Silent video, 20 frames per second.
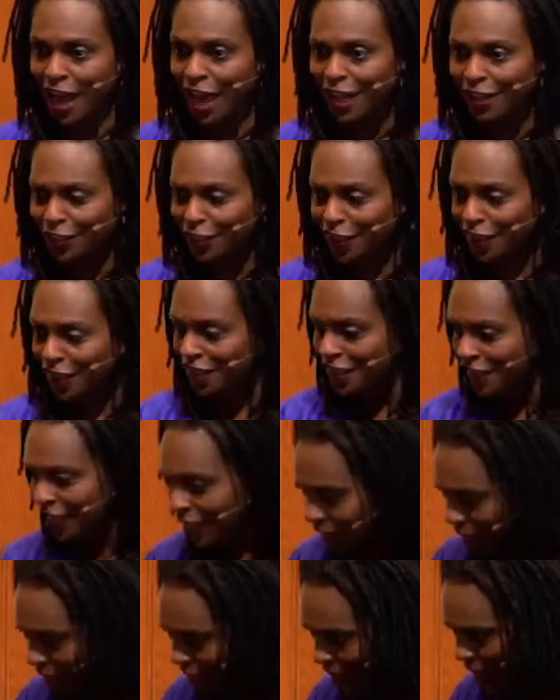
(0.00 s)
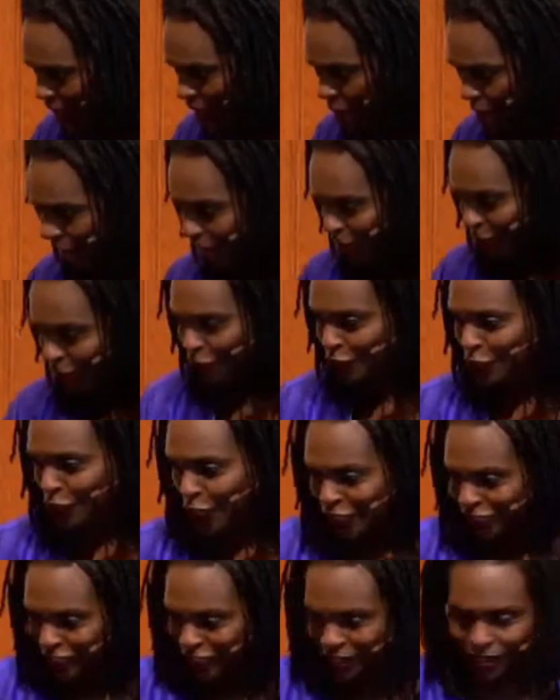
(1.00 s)
not think about
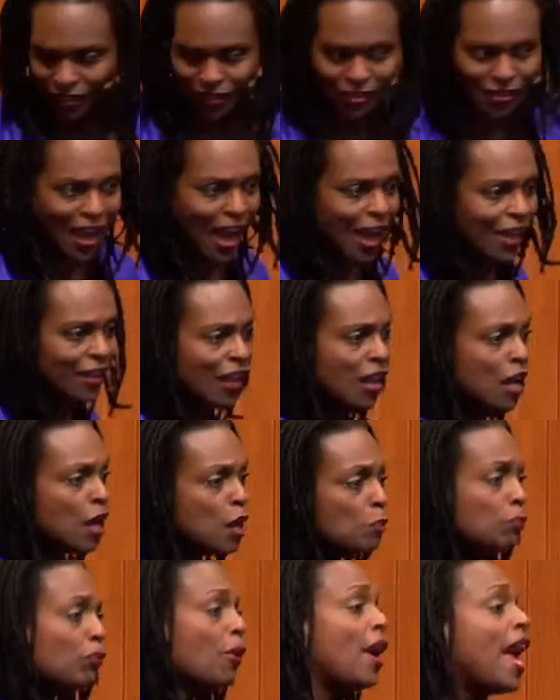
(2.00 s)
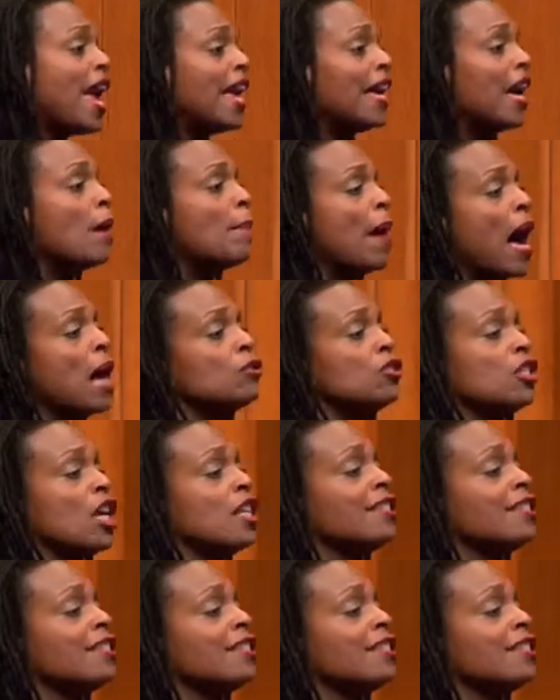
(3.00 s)
justice, not pray about